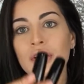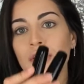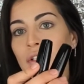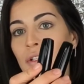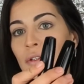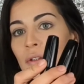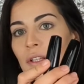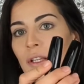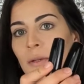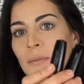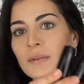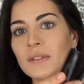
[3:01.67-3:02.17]

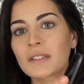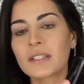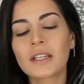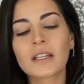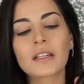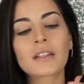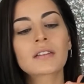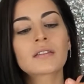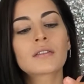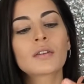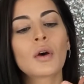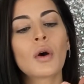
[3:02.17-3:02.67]
2
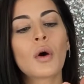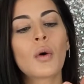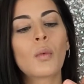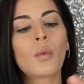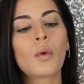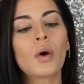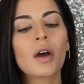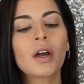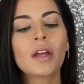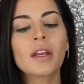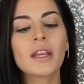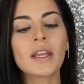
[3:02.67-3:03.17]
lipsticks.
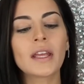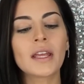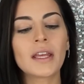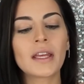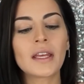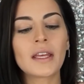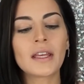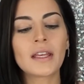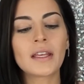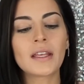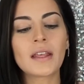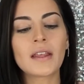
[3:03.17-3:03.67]
One
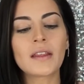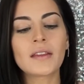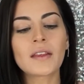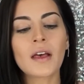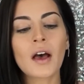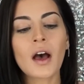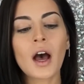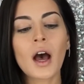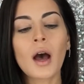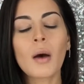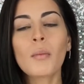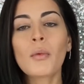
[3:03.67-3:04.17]
is
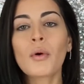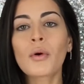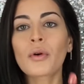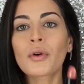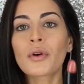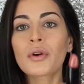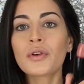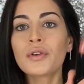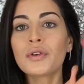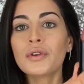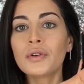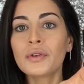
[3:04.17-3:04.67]
a
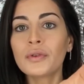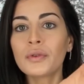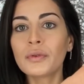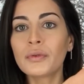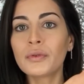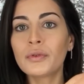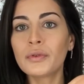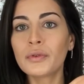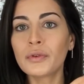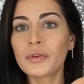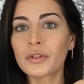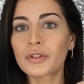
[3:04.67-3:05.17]
more
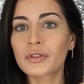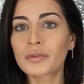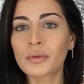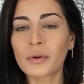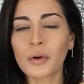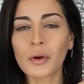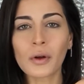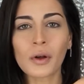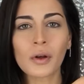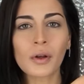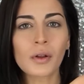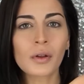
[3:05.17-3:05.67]
nude
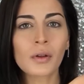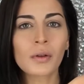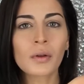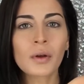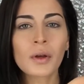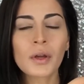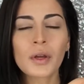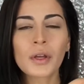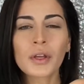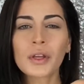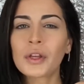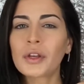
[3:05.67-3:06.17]
neutral,
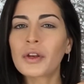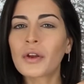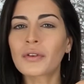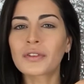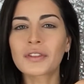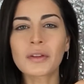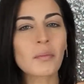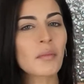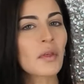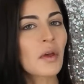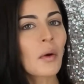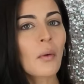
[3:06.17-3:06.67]

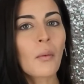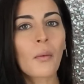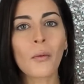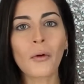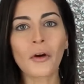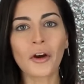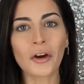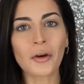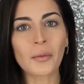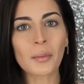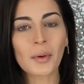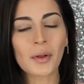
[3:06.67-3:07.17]
something
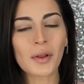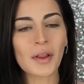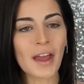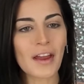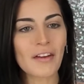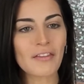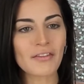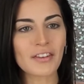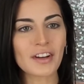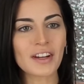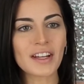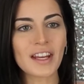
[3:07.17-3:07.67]
wearable
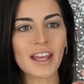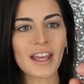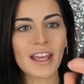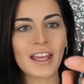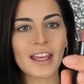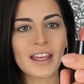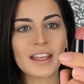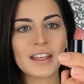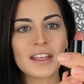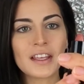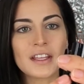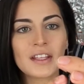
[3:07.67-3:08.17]
every
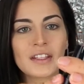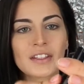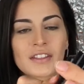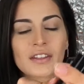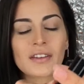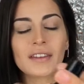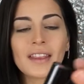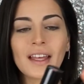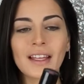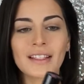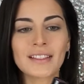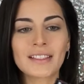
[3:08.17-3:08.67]
day, so
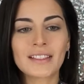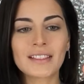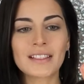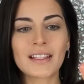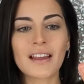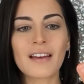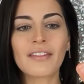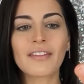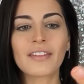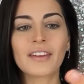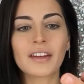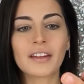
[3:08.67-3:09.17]
that's
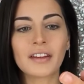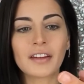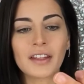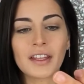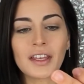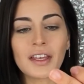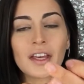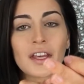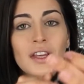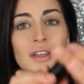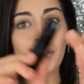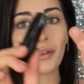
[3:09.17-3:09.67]

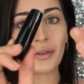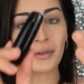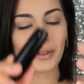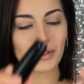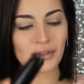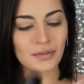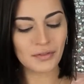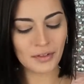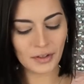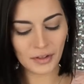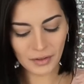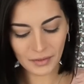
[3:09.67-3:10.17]
definitely
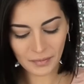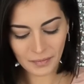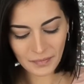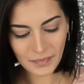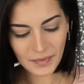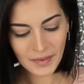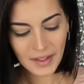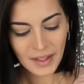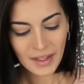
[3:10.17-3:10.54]
useful.